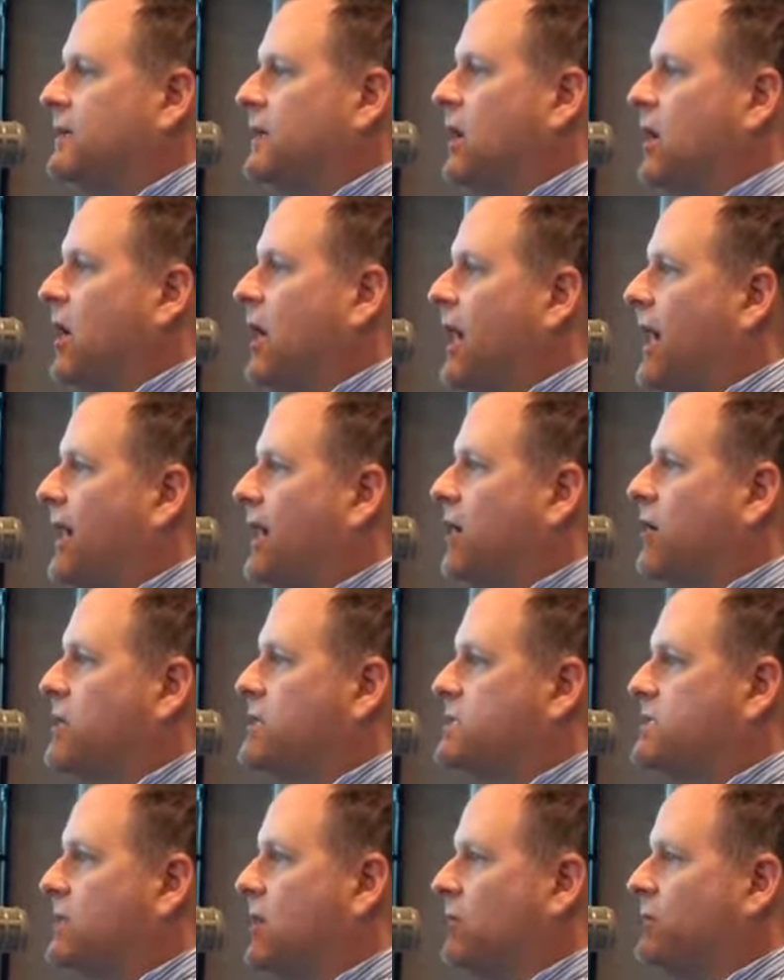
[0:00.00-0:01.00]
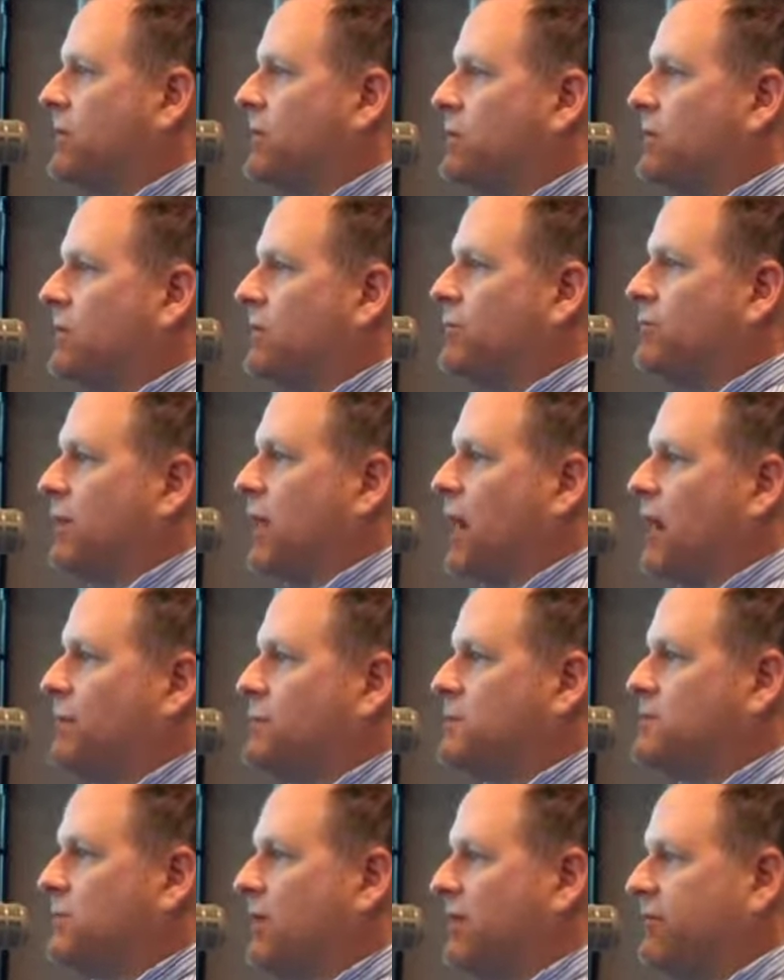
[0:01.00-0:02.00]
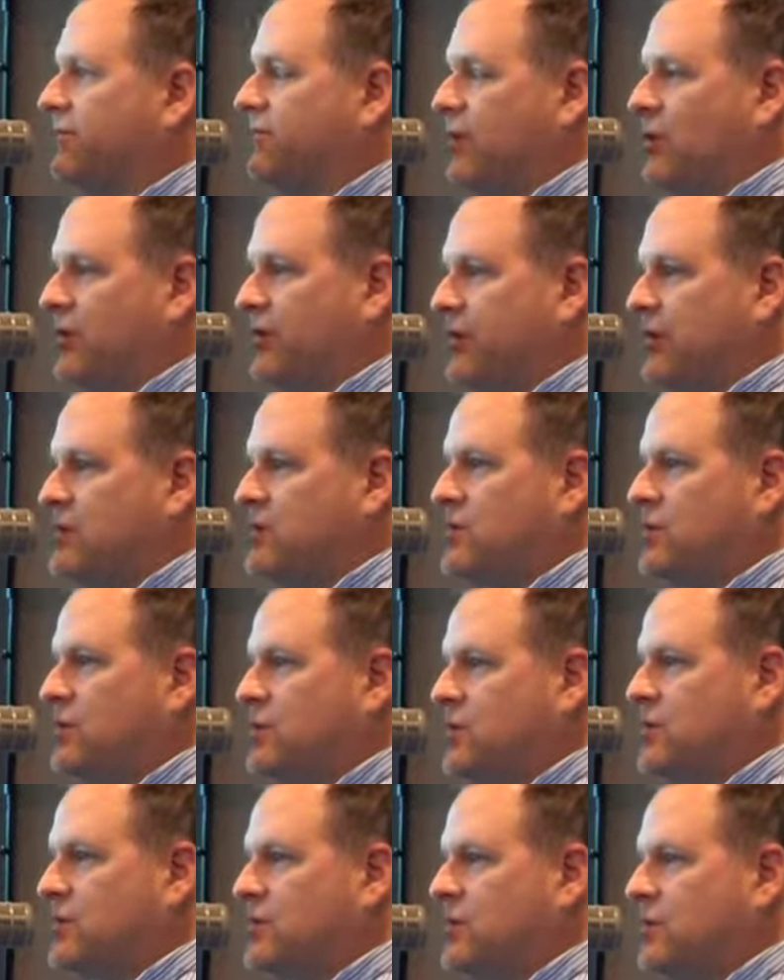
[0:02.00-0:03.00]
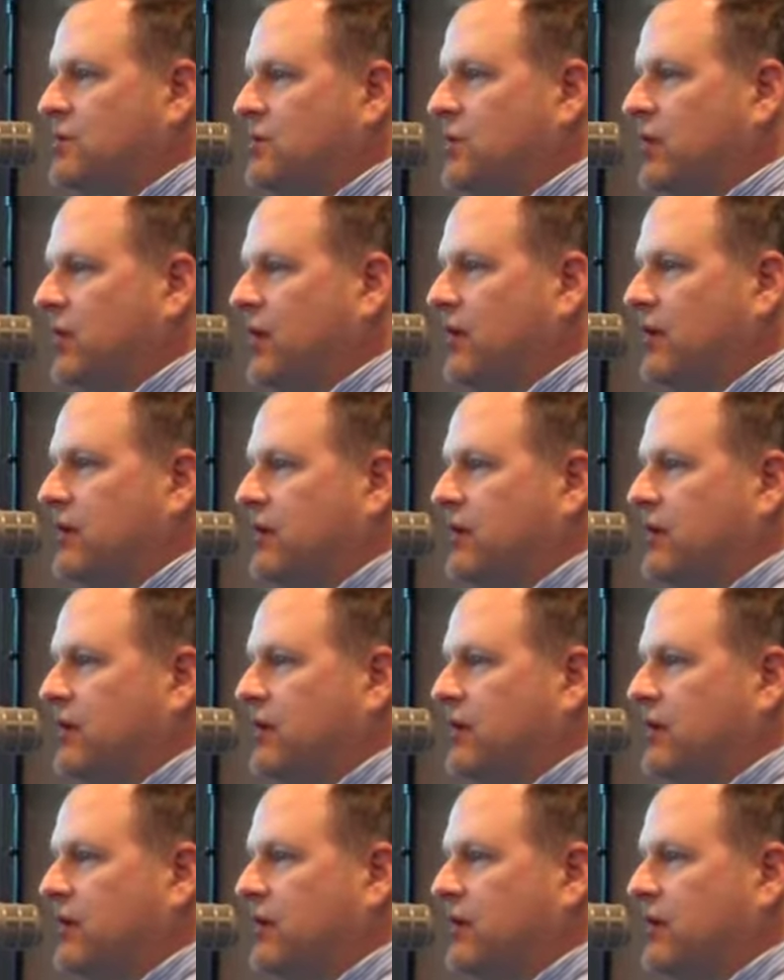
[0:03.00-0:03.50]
You know, I always tell people that Bob is my filthy Jewish sister.